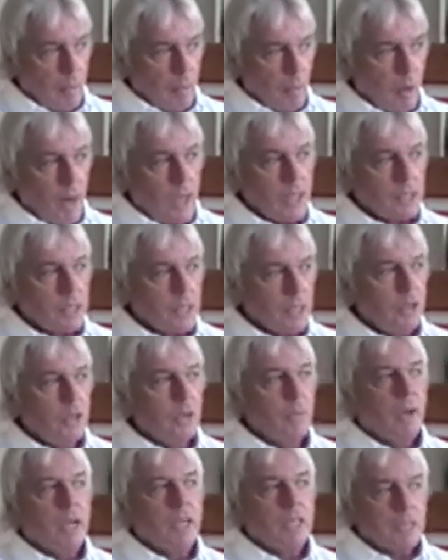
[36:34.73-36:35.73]
when I say
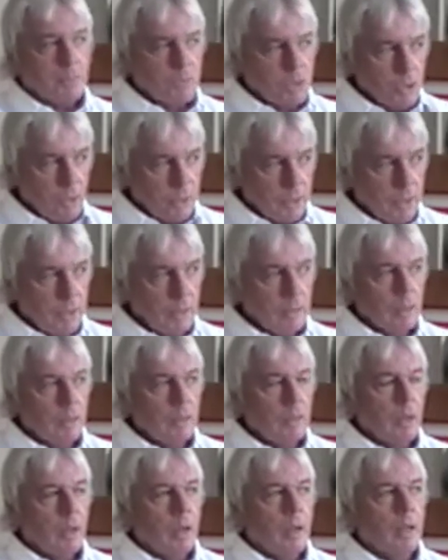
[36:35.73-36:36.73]
New Age, I'm
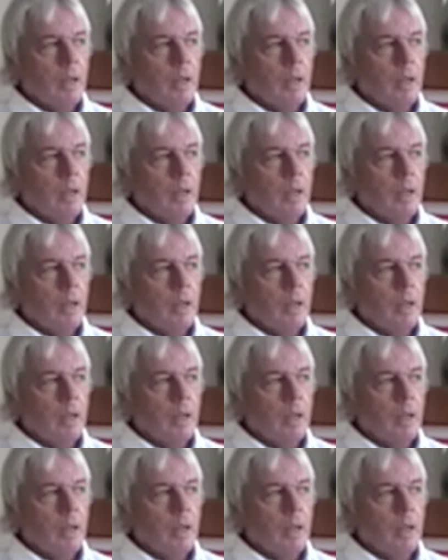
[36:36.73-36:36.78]
talking